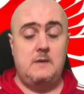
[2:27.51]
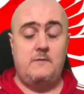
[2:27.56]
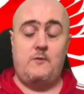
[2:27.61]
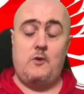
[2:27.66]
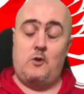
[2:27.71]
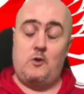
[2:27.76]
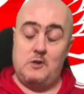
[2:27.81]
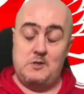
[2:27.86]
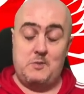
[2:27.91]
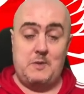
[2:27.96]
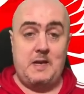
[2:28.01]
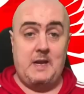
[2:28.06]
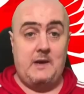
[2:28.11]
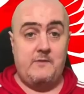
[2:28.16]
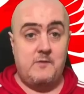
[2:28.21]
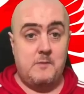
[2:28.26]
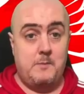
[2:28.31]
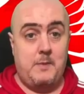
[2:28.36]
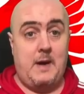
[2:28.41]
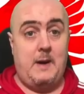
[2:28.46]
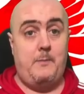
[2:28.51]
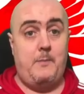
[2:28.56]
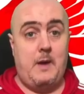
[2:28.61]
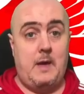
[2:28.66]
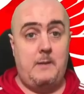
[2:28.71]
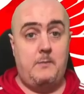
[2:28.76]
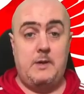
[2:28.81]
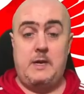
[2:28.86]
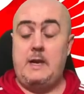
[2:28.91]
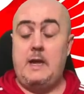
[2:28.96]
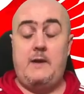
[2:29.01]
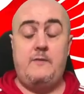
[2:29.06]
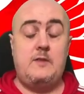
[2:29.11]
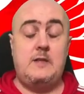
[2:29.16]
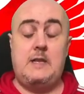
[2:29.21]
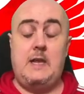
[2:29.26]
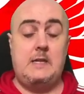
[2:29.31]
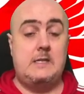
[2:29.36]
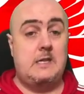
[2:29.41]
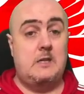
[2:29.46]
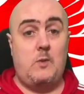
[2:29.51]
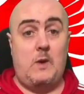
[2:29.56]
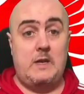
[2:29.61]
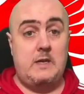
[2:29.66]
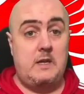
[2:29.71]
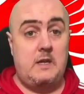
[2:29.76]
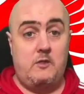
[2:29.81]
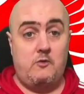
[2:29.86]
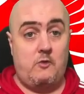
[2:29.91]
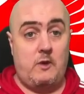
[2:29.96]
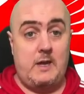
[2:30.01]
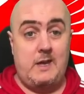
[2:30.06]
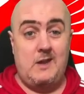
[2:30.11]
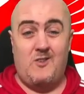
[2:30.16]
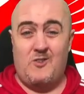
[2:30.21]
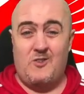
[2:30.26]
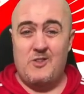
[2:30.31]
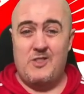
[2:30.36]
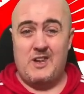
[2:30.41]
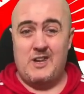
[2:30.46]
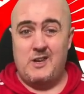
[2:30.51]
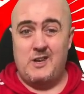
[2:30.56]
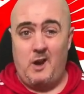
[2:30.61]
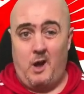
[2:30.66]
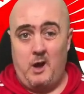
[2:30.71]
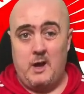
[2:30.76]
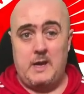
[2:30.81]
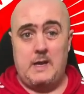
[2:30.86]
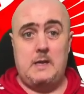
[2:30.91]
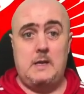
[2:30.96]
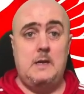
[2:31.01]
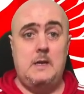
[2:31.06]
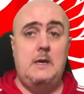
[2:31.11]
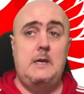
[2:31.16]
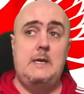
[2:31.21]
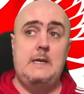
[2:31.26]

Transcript: Of course, we'd have Mbappe, but he'd have to take the 23 or the 9.